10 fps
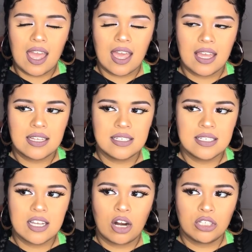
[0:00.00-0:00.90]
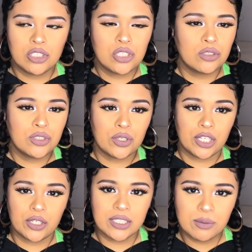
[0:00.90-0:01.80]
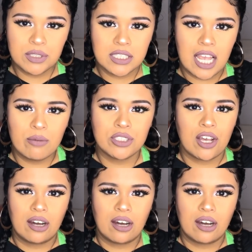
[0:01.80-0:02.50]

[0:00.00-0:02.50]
And also during Christmas time was